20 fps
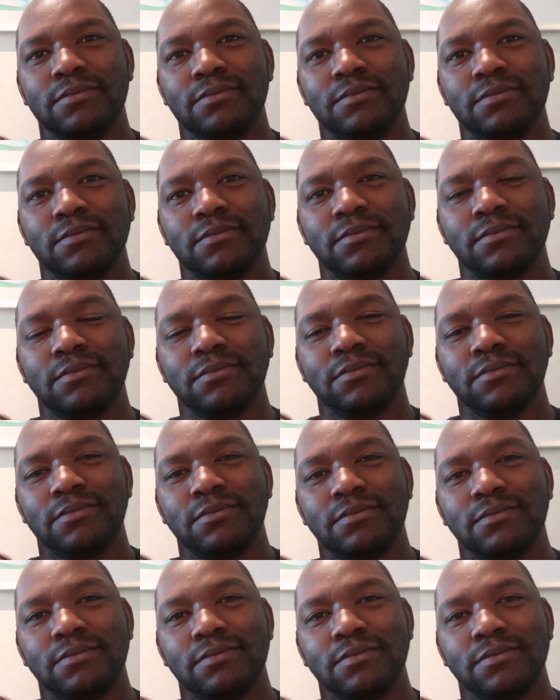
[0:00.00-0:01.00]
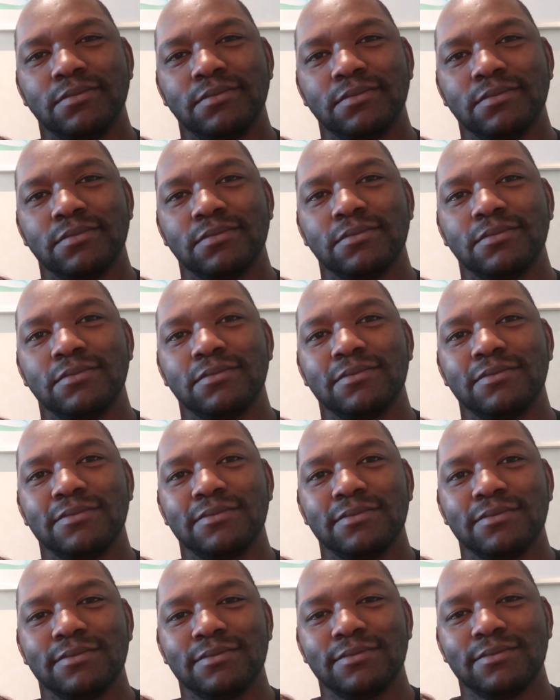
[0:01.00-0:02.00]

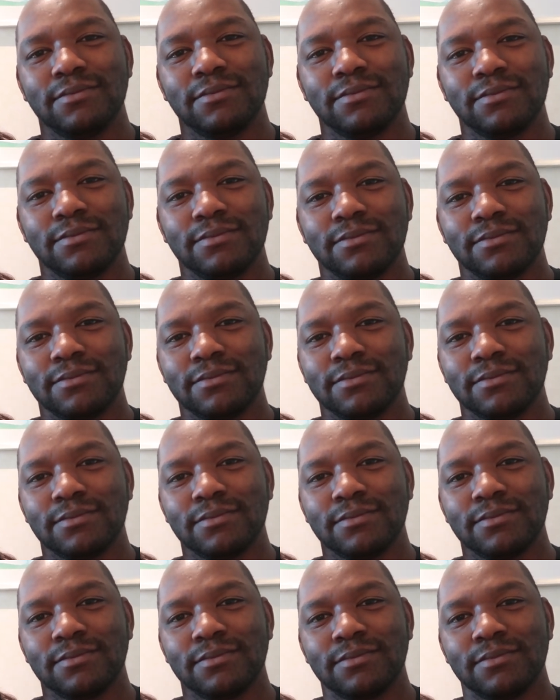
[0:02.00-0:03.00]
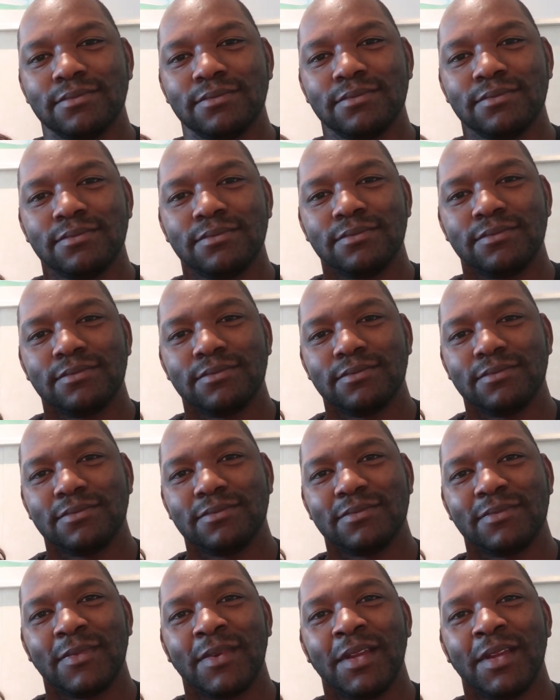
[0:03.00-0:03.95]
The person shown says nothing.